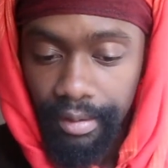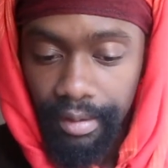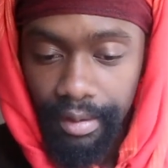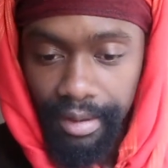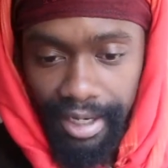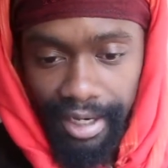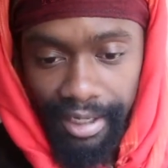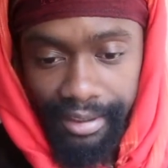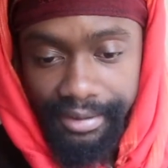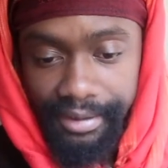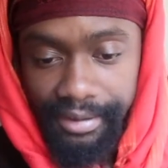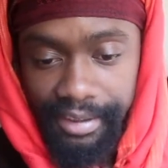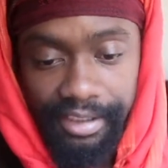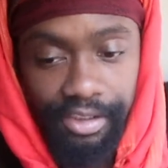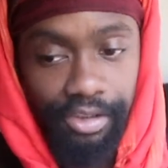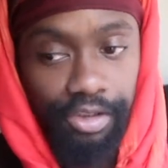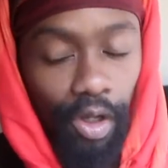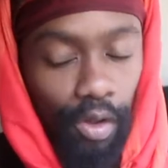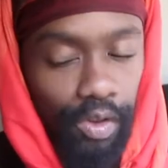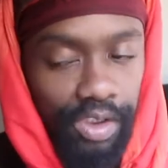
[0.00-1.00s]
Yes,
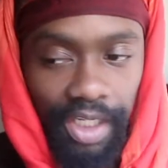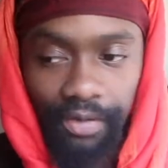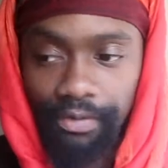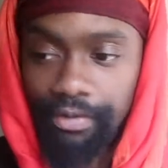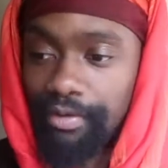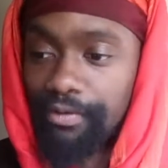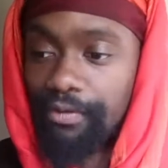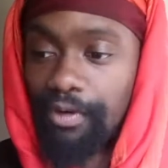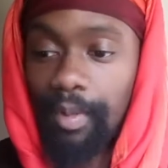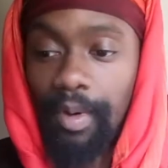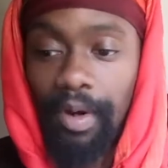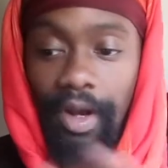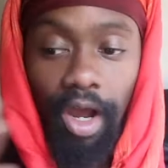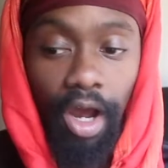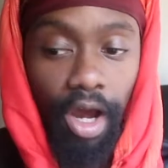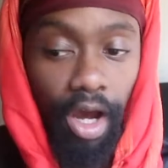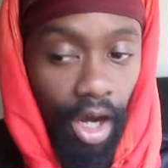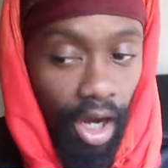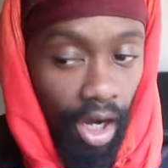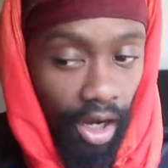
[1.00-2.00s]
it's no different from a
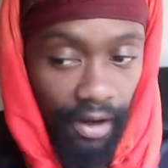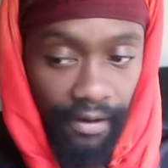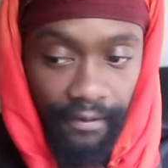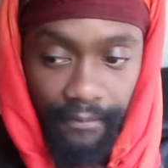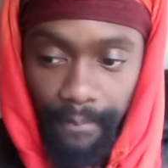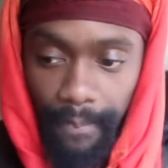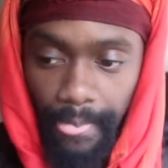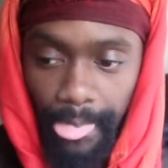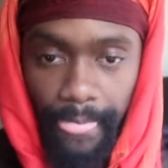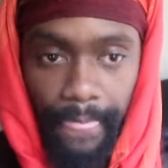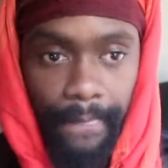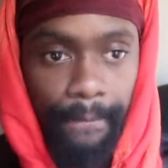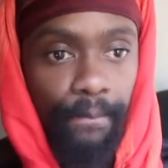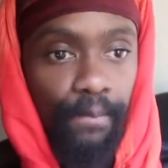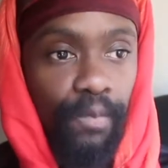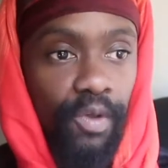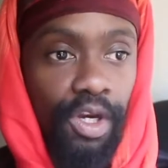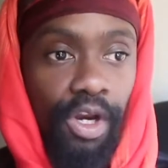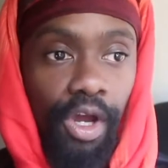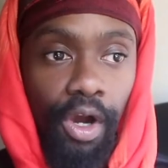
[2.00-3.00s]
car.
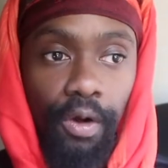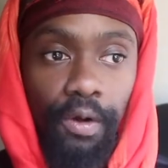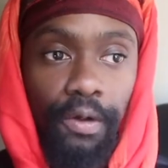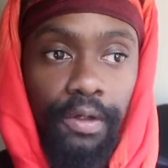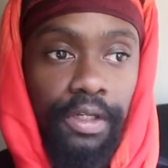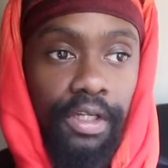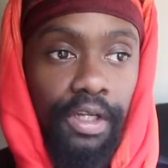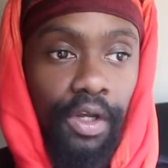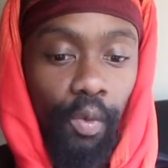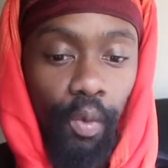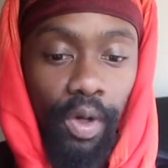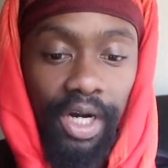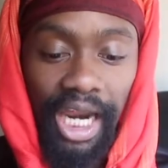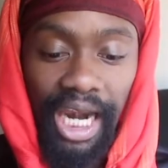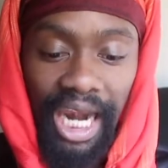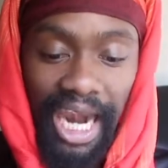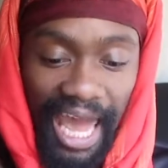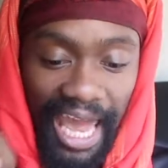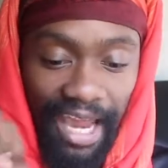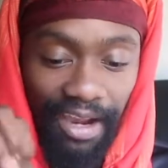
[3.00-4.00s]
You know, when a
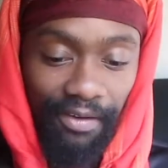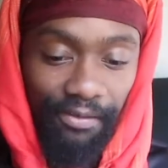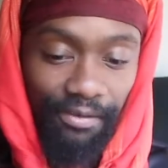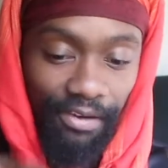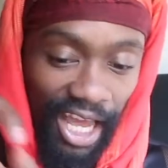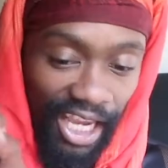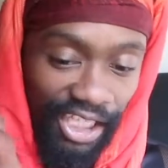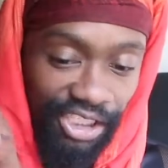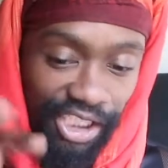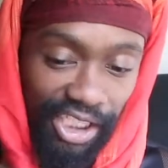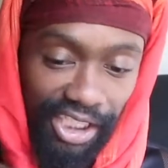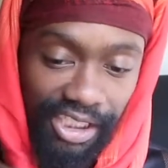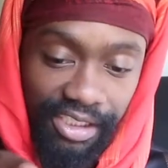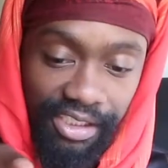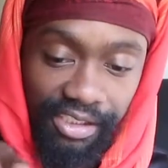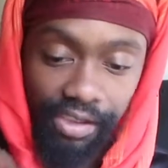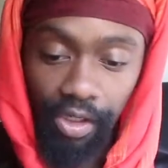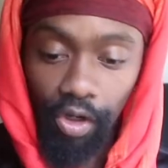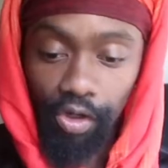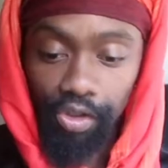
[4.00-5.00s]
light
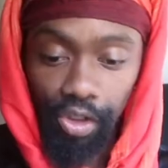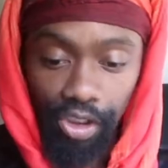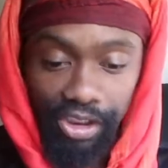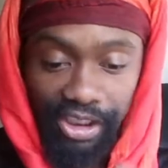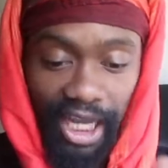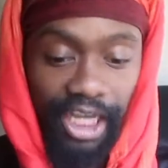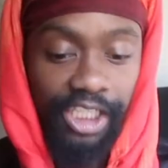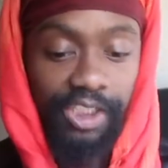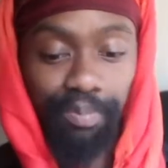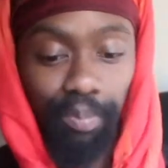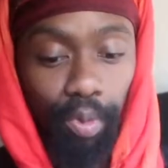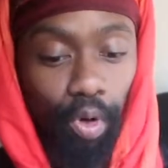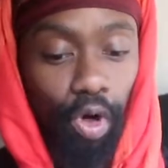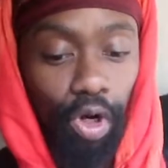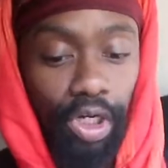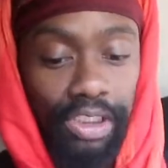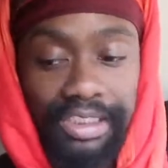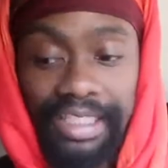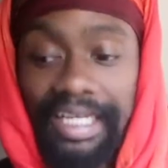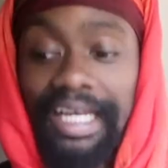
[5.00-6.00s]
flashes on your
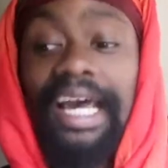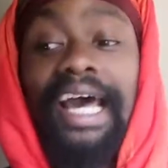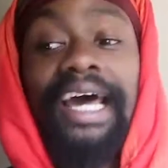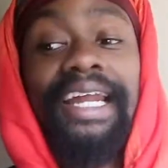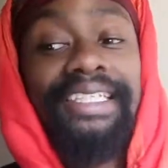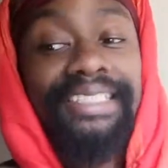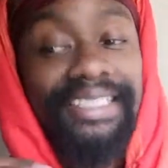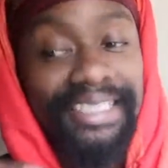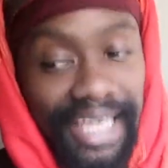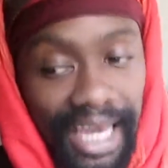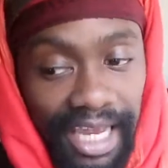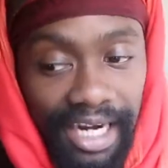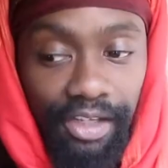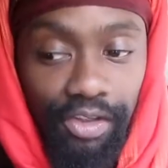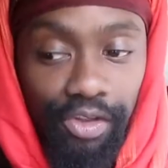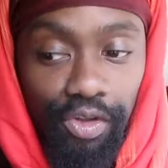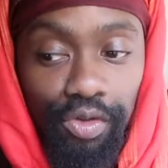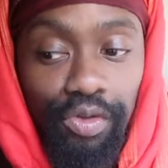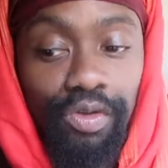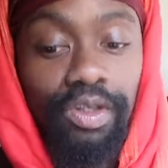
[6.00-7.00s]
dashboard and it's telling
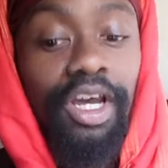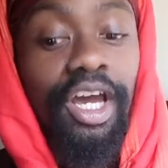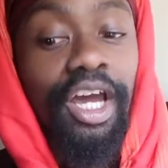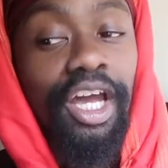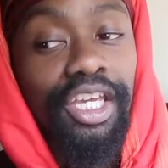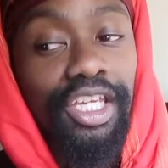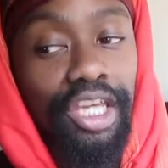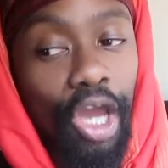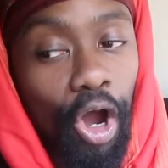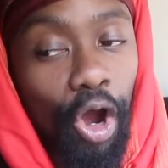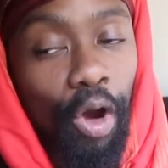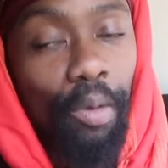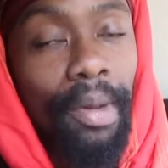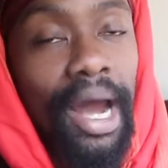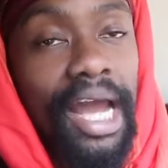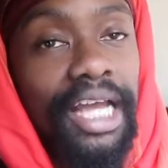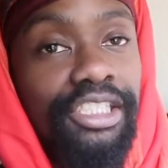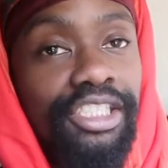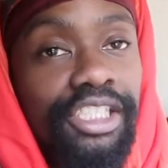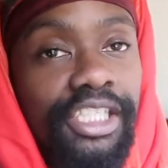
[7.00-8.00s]
you, yo,
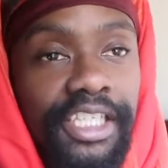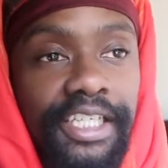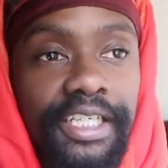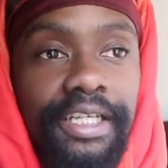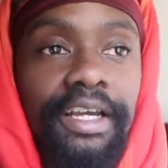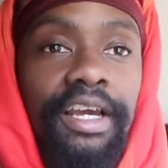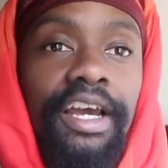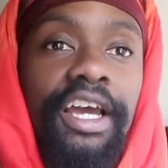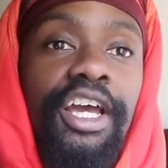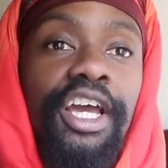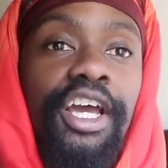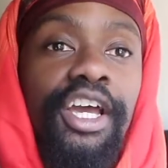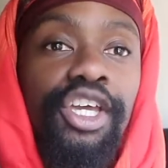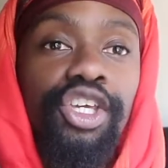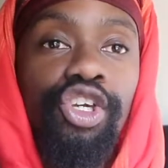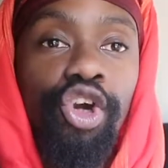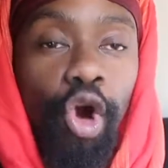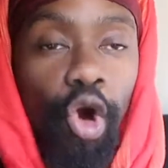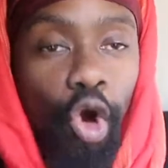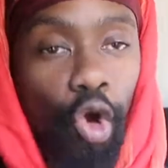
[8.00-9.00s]
my G,
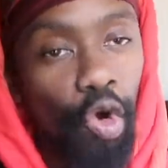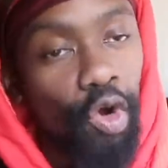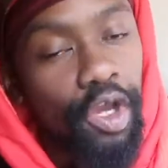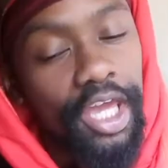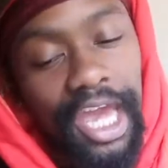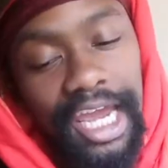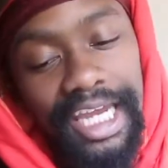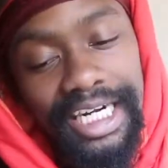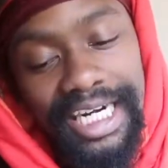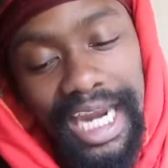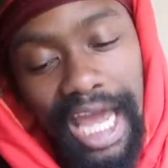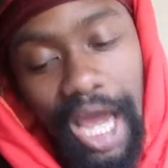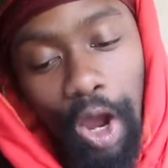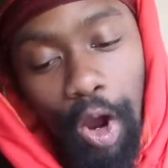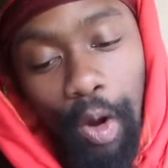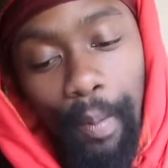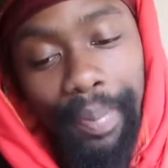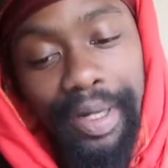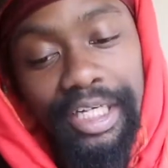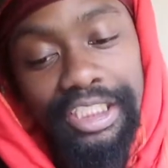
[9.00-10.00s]
you're okay
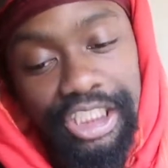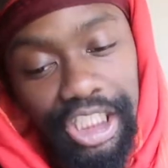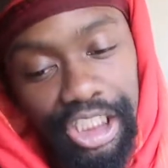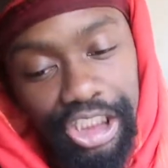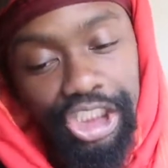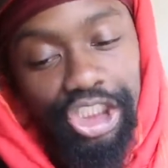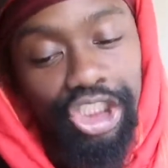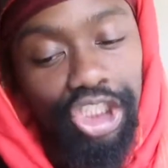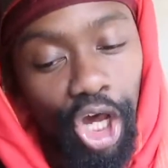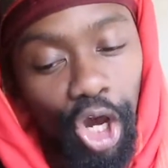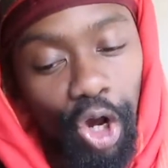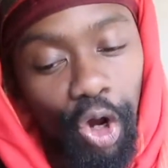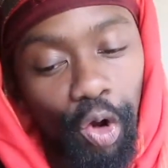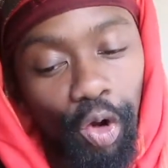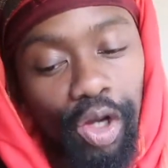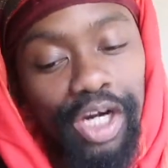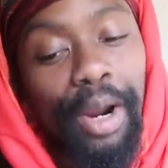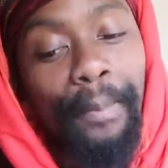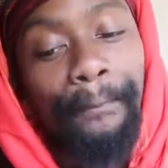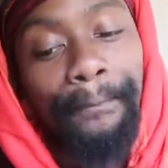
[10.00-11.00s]
now, but just
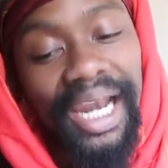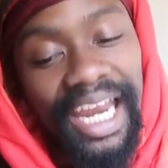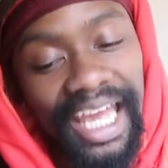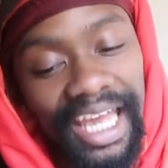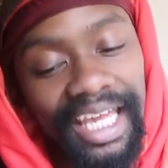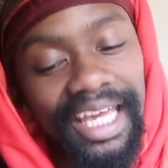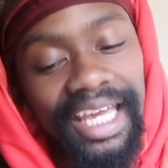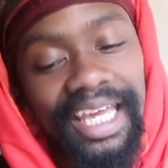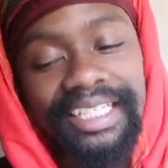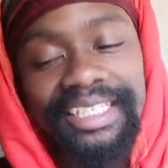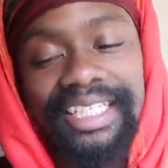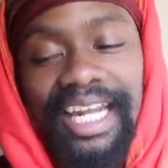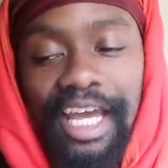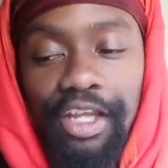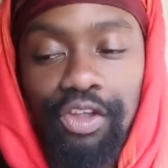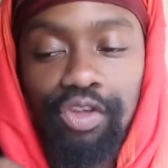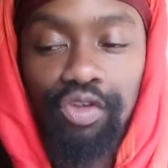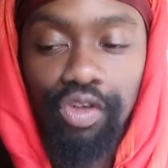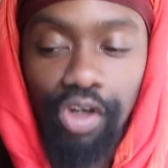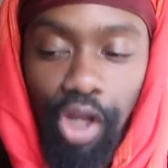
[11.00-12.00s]
know the blink is
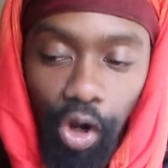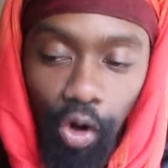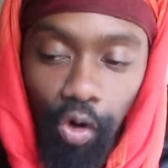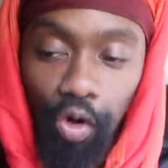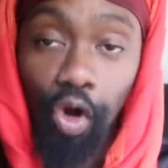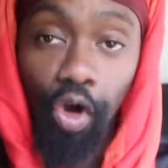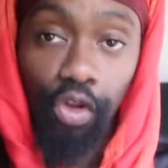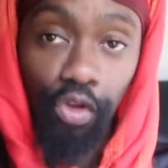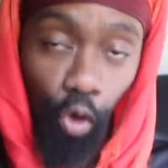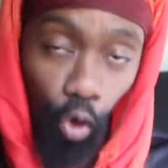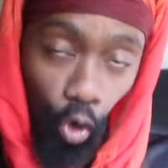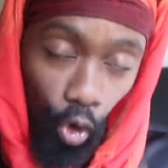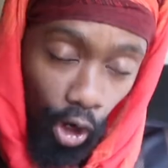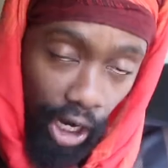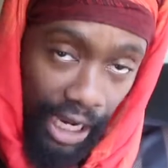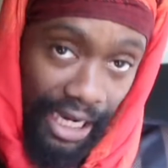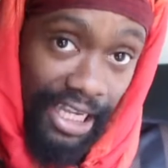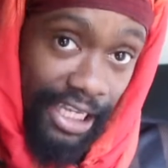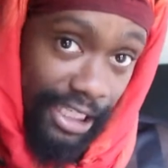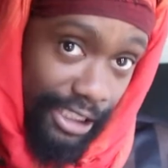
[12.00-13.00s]
letting you know
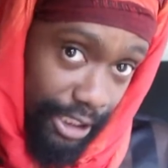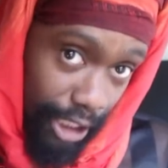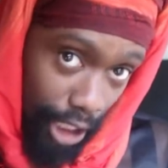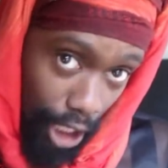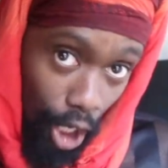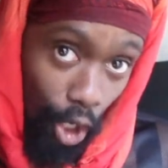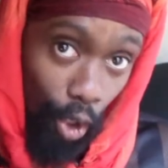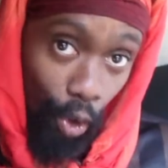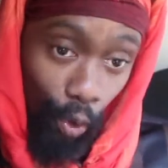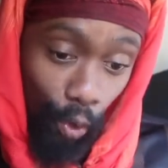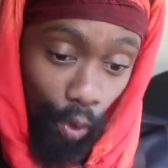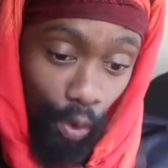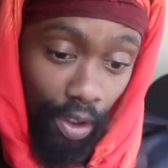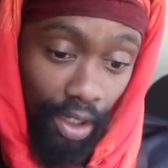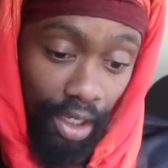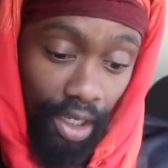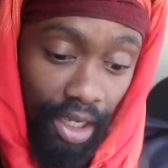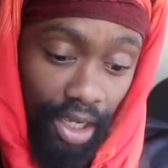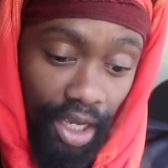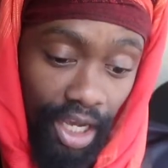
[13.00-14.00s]
oil is low.
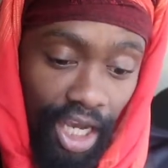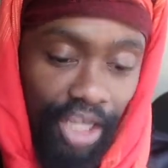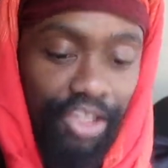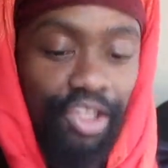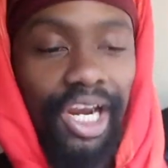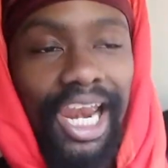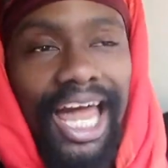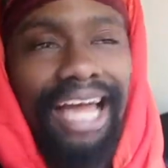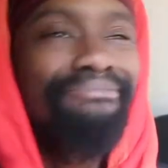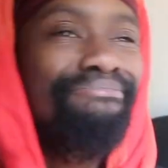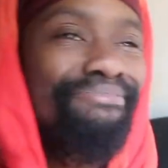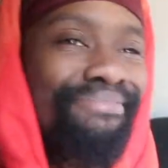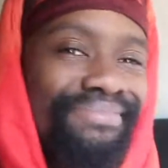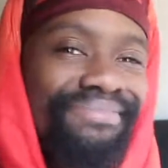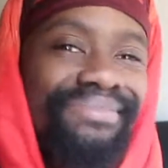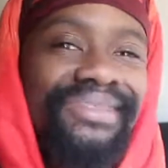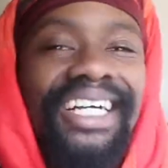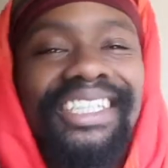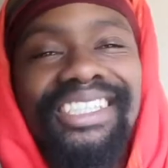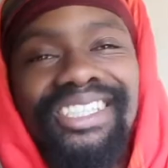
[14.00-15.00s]
And you're like,
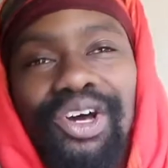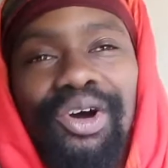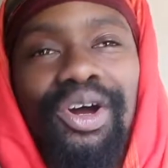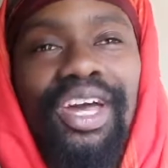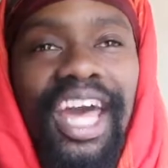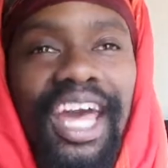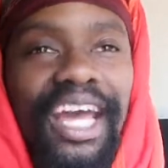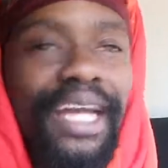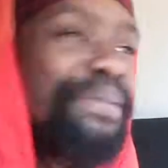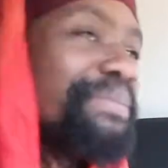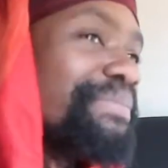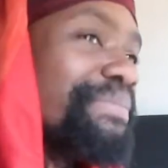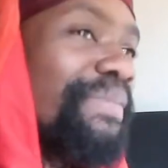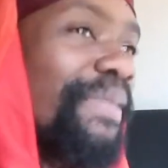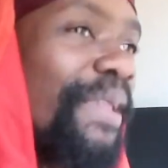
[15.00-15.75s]
it's okay.